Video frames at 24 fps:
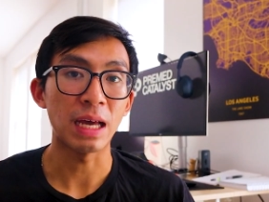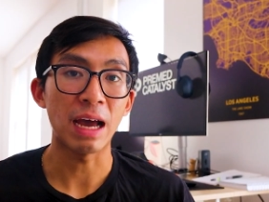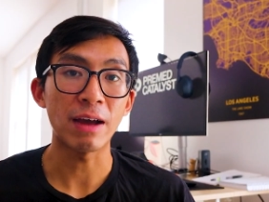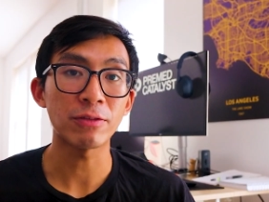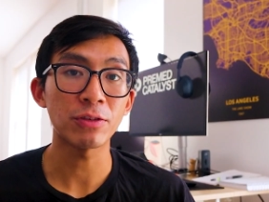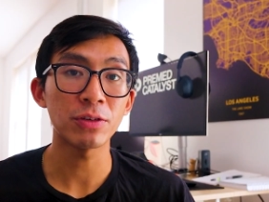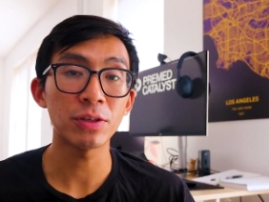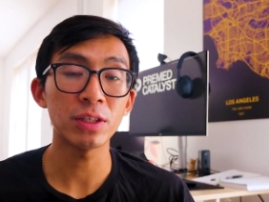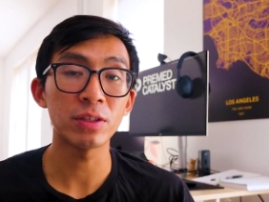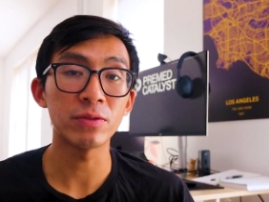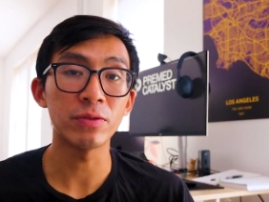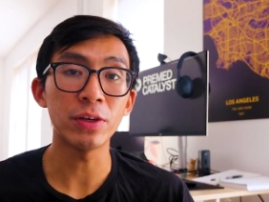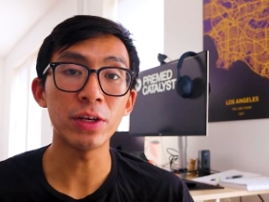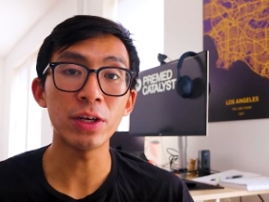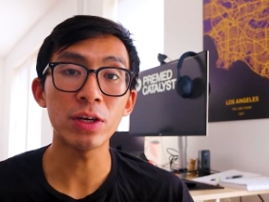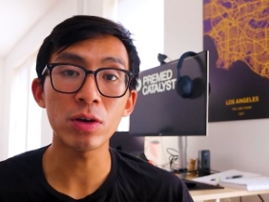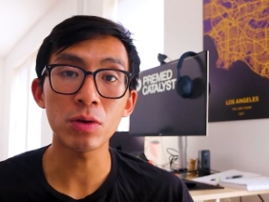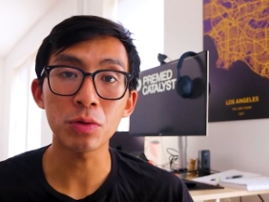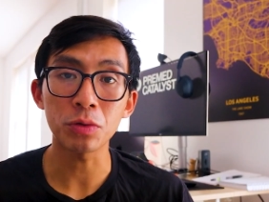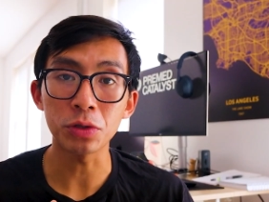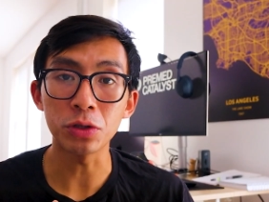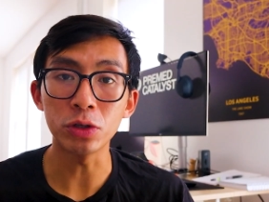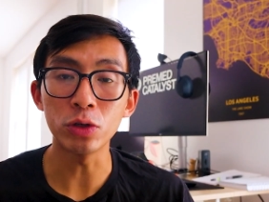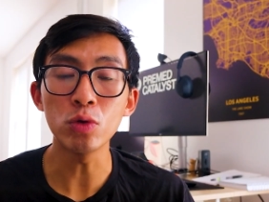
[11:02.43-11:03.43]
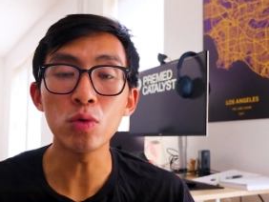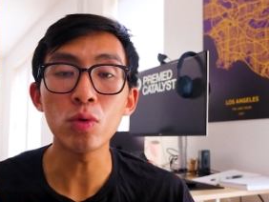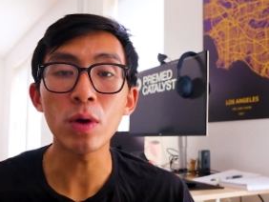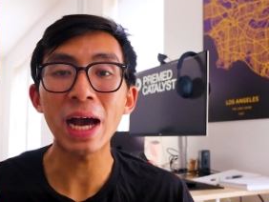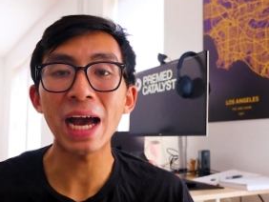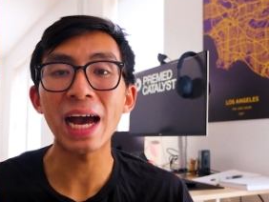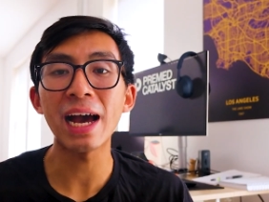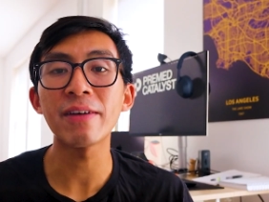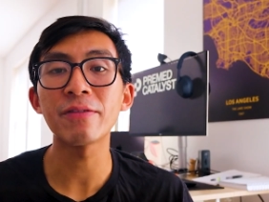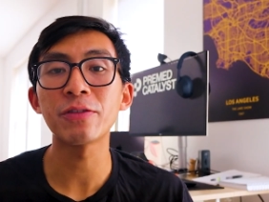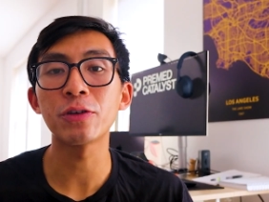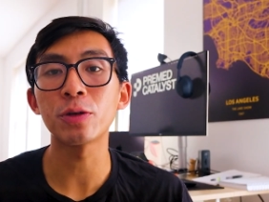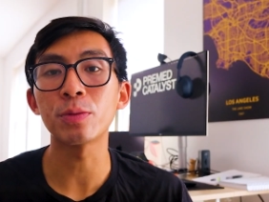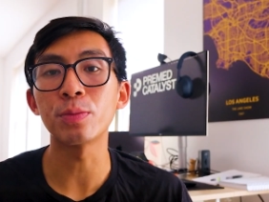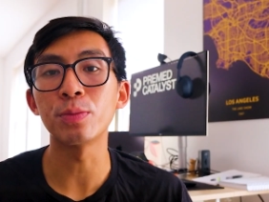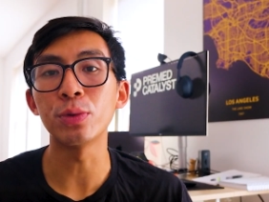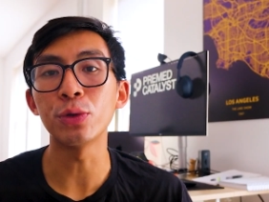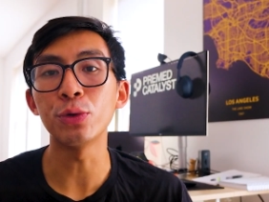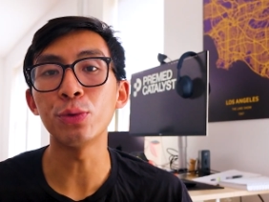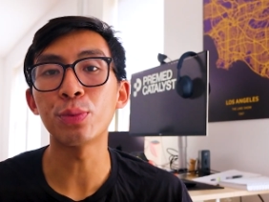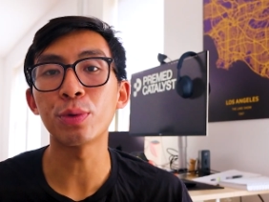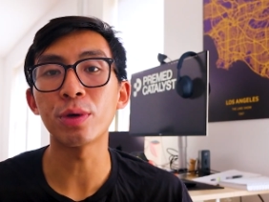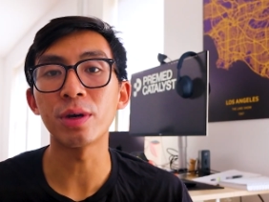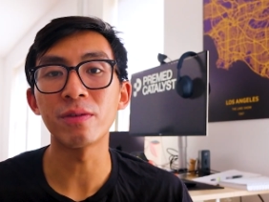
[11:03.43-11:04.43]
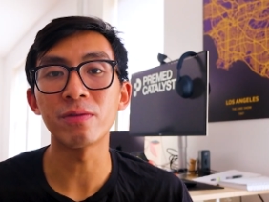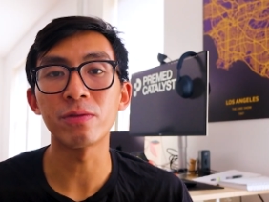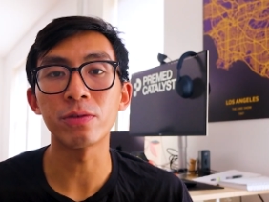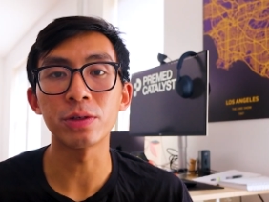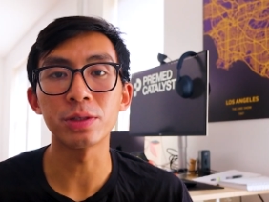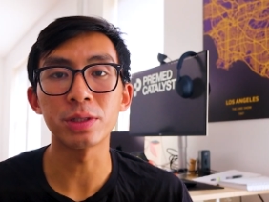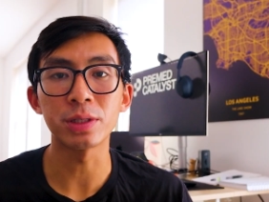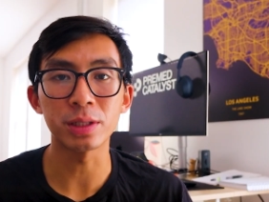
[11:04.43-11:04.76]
After this video, you have your blueprint for